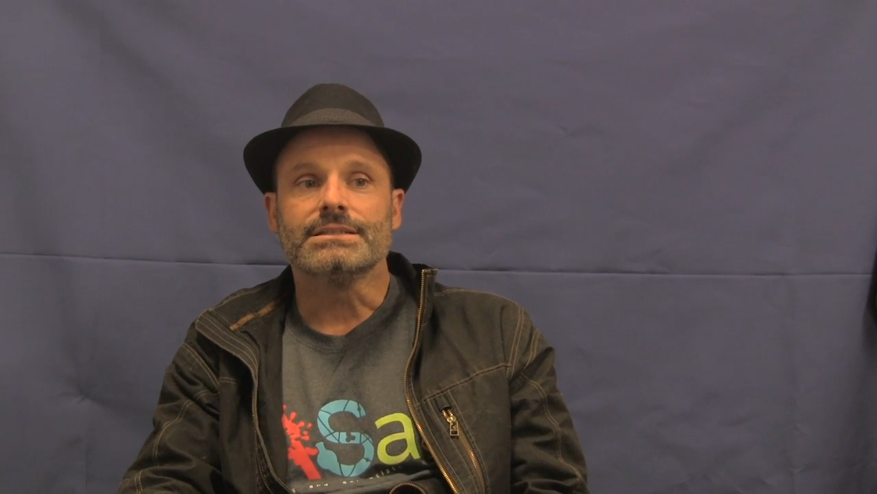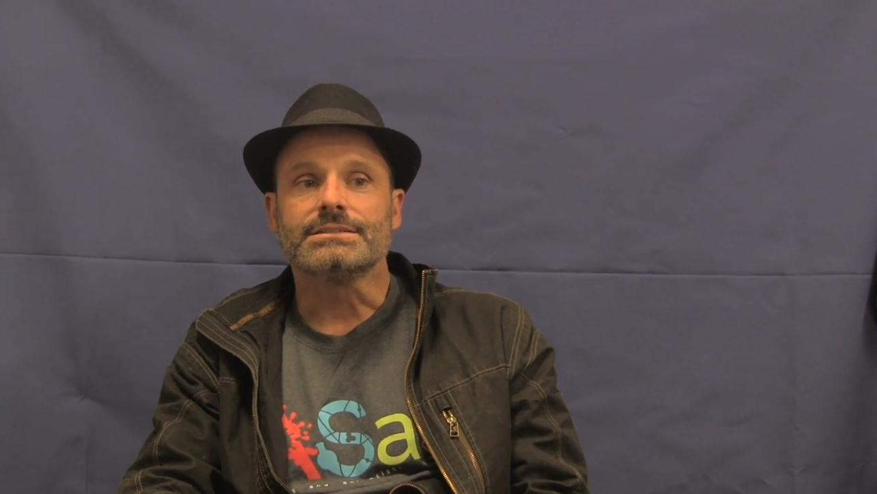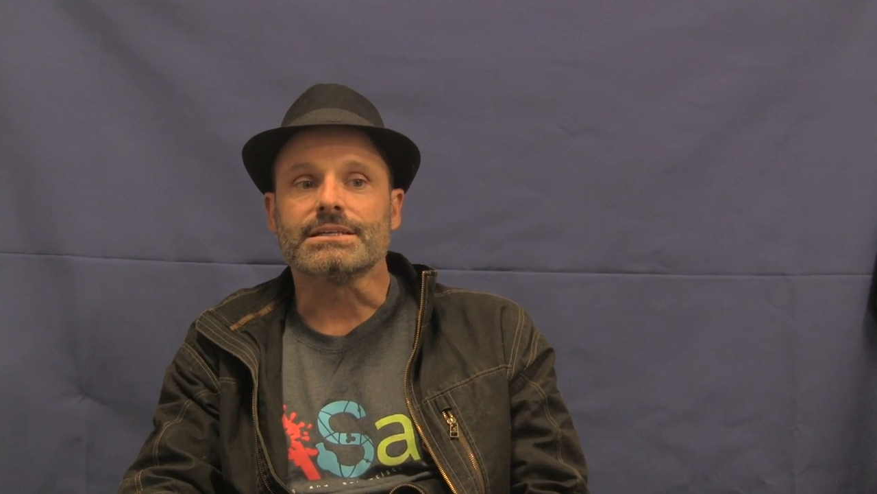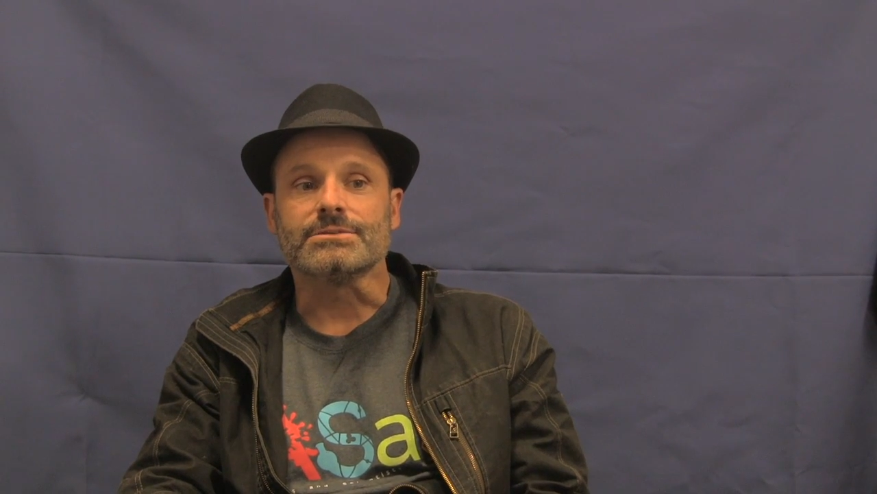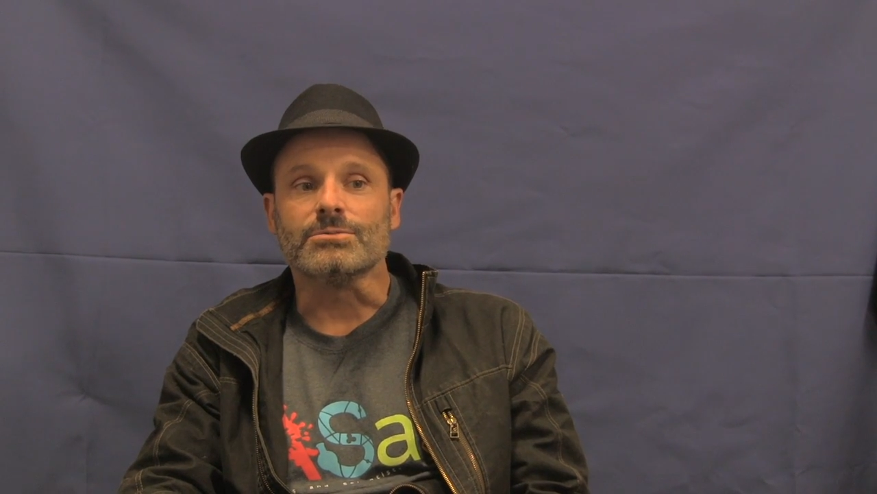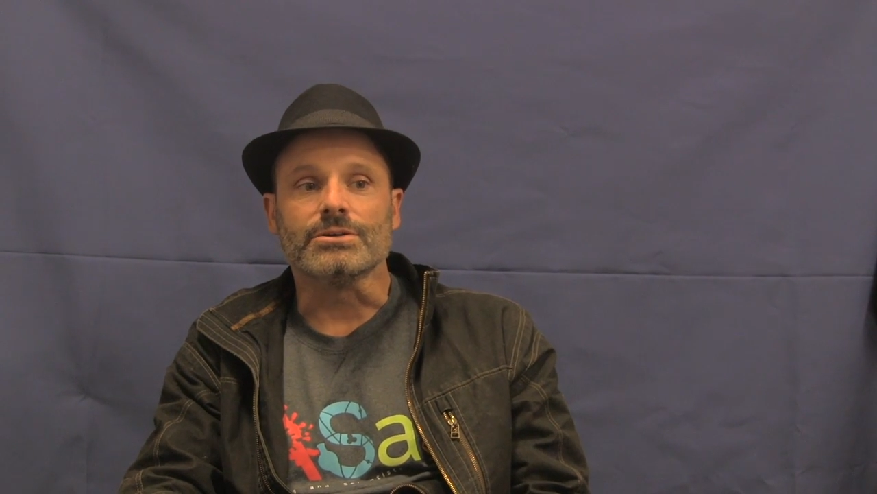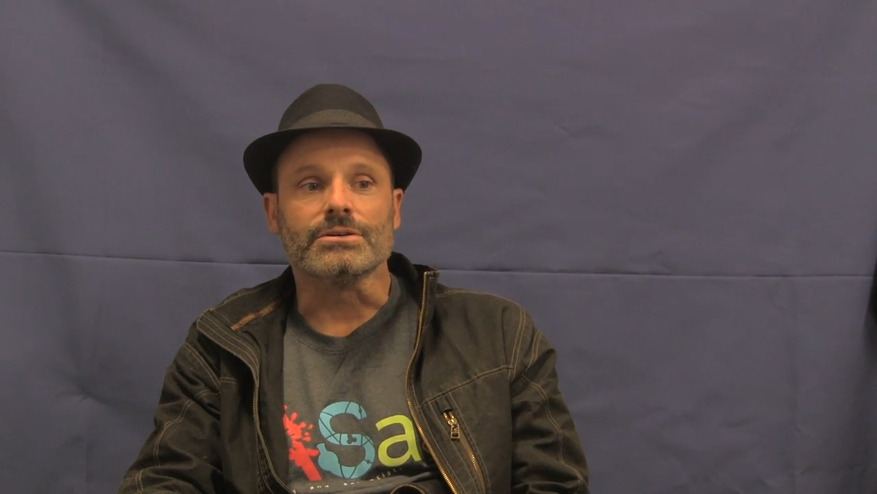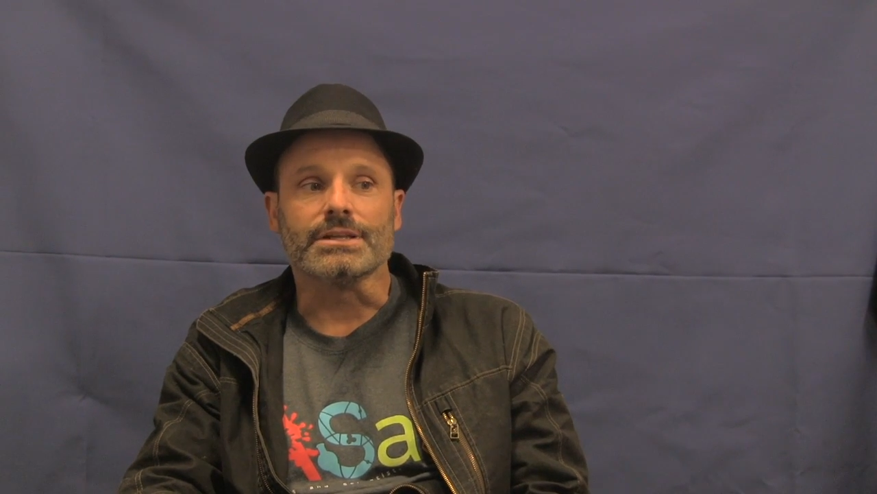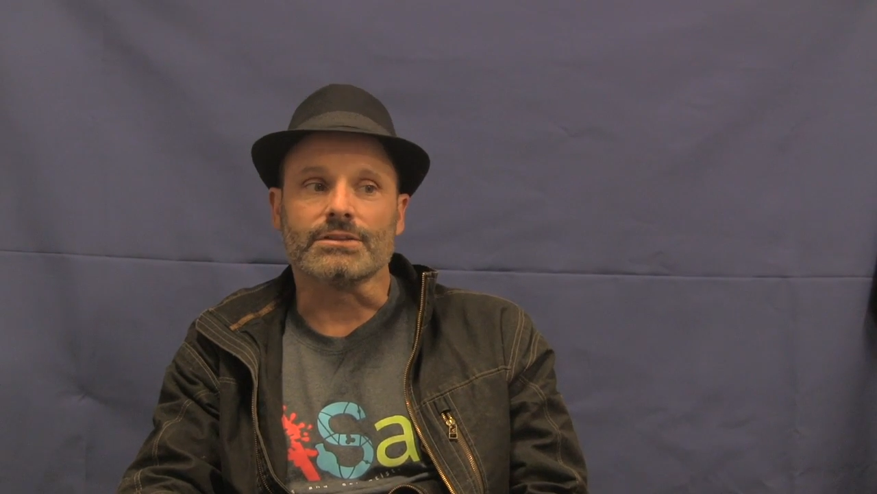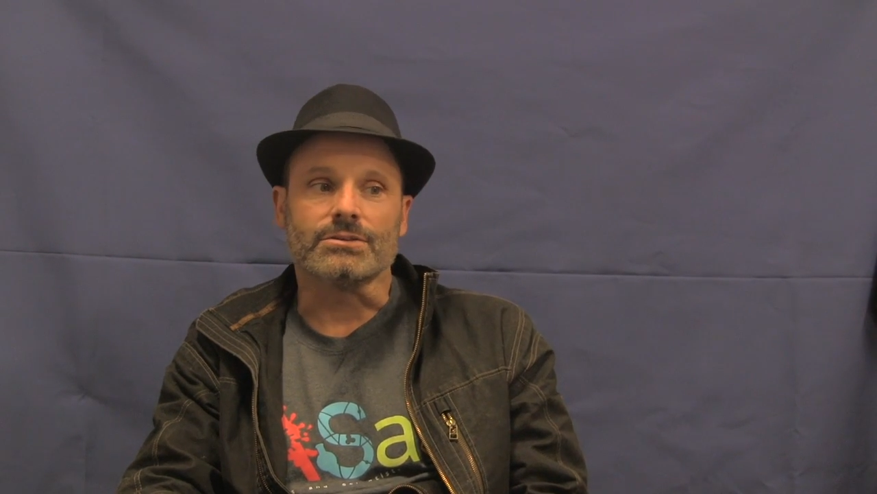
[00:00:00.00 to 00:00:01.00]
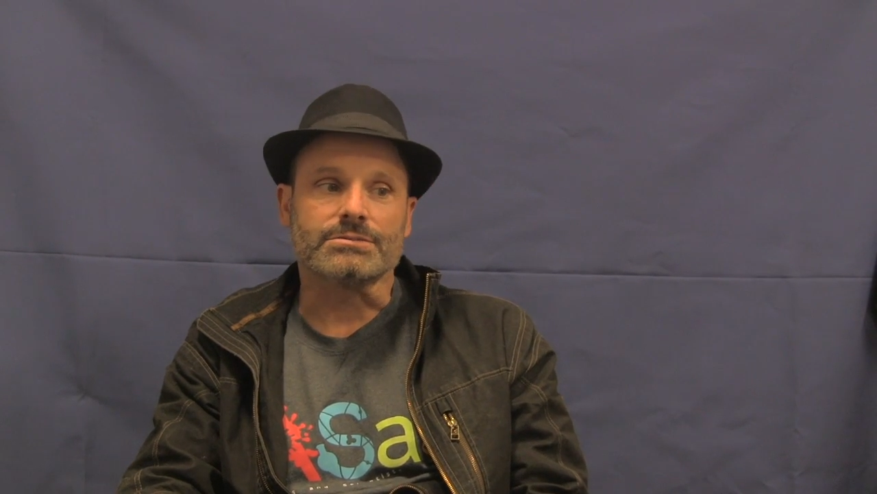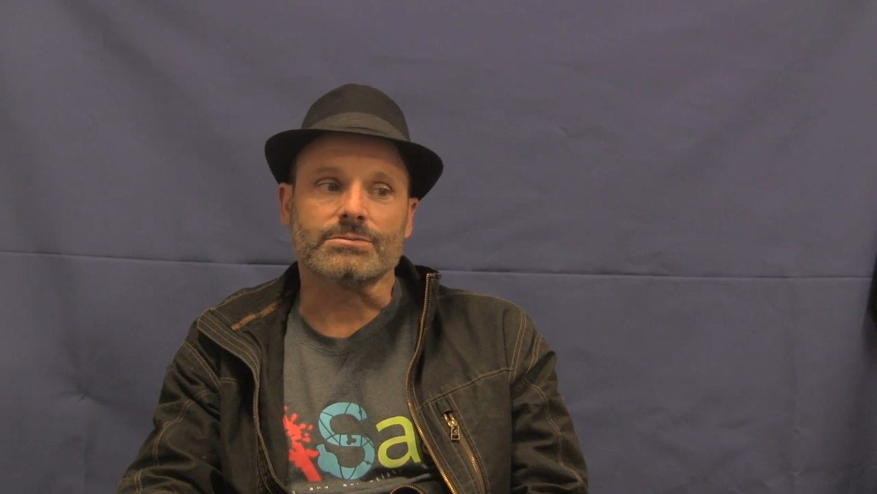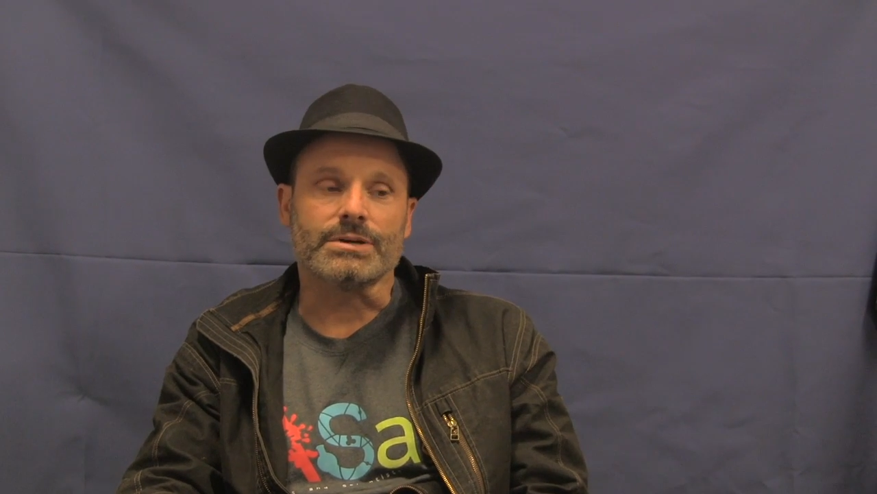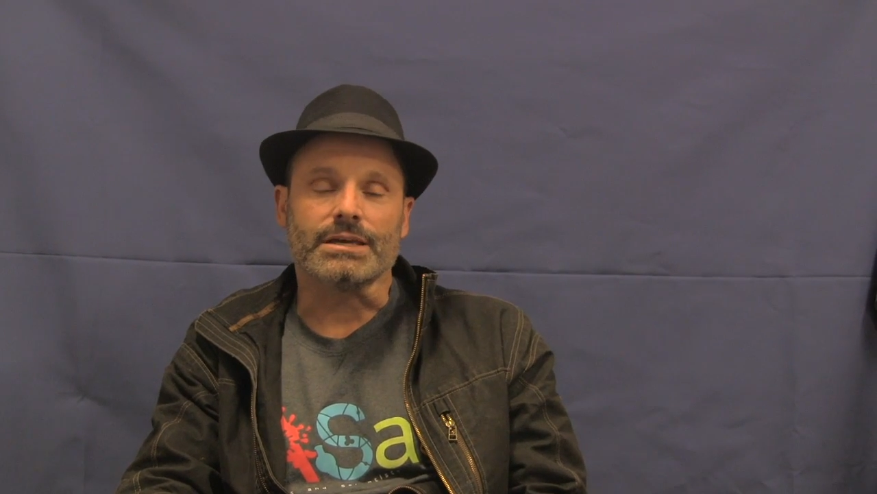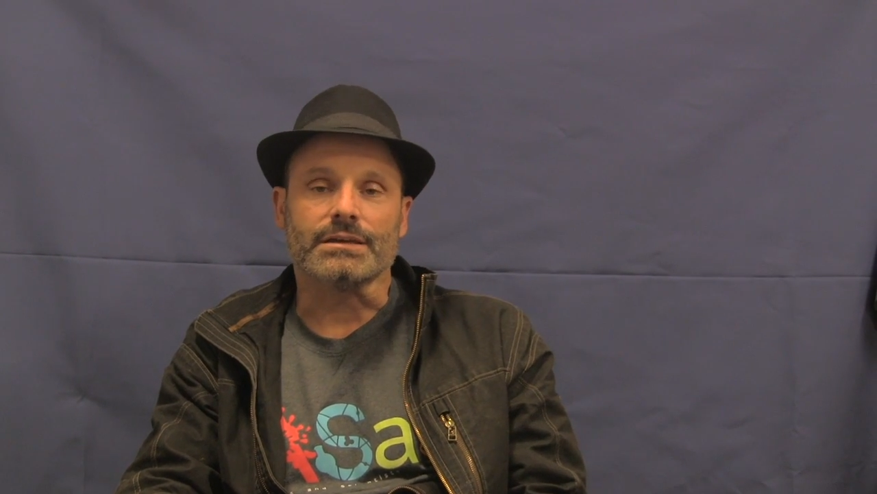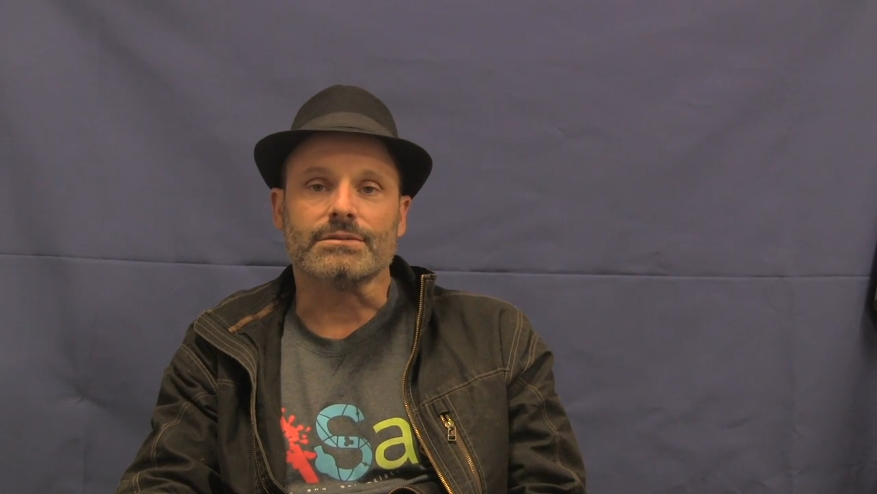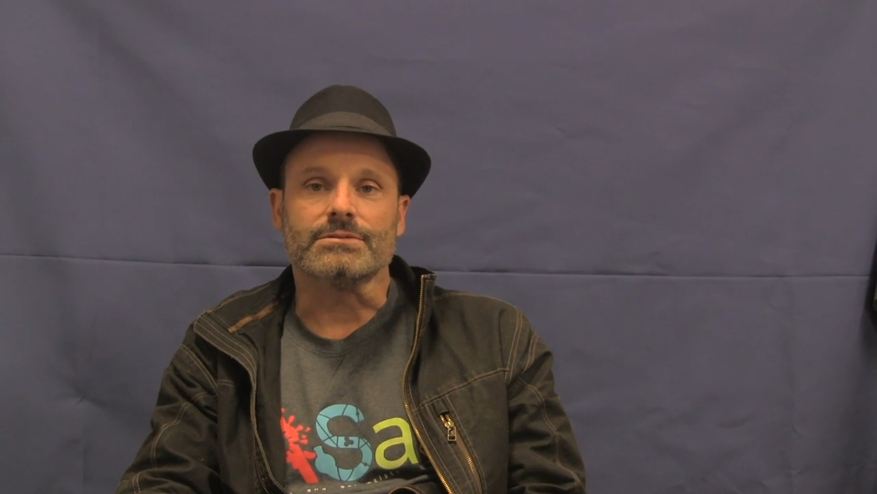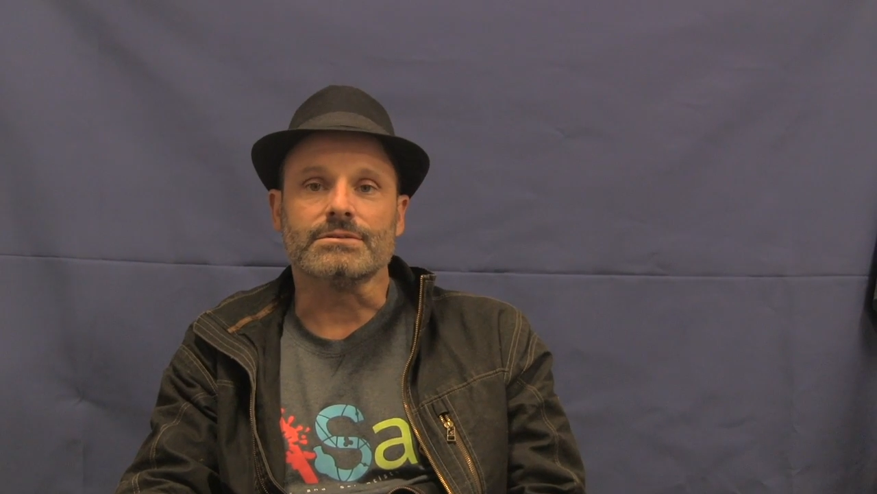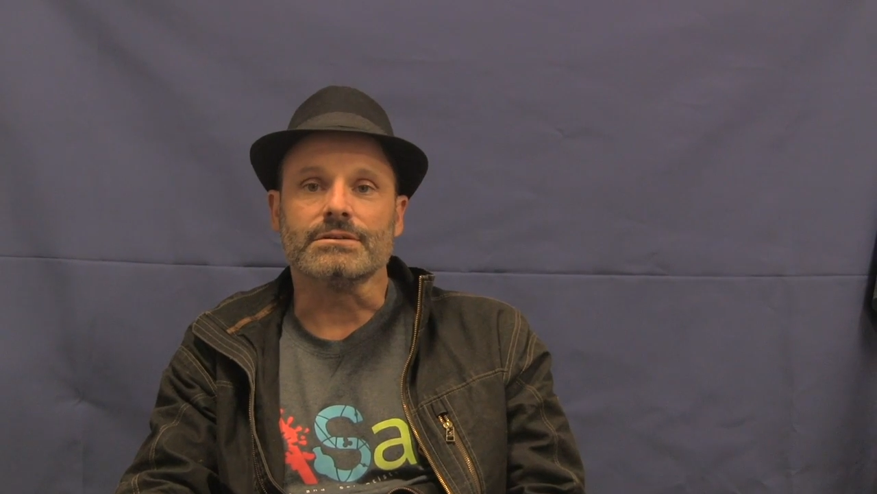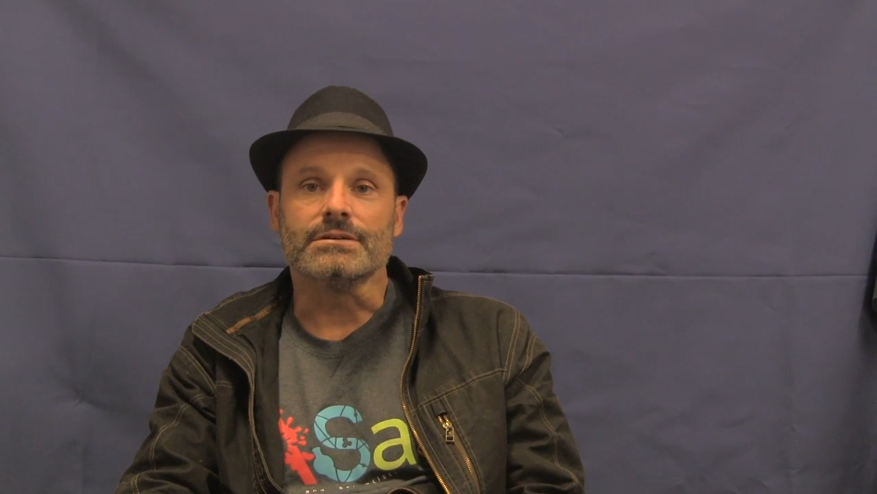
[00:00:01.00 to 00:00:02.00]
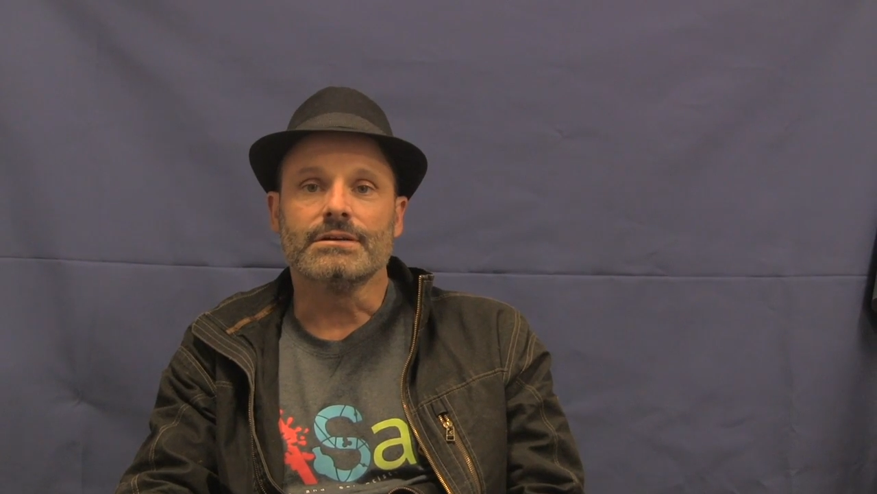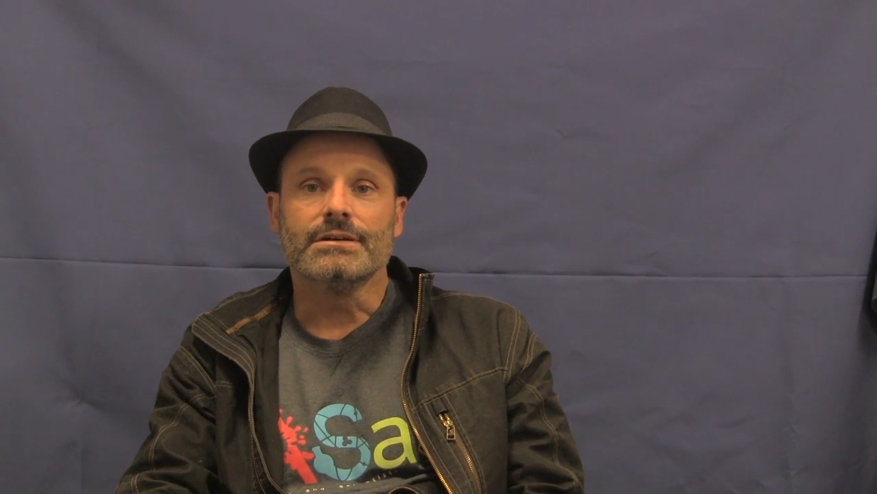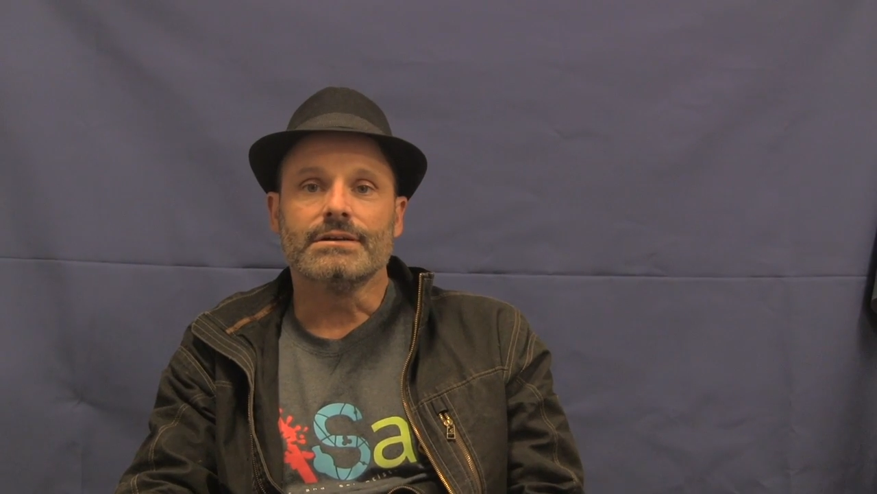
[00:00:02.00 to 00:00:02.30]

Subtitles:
says a word and looks away or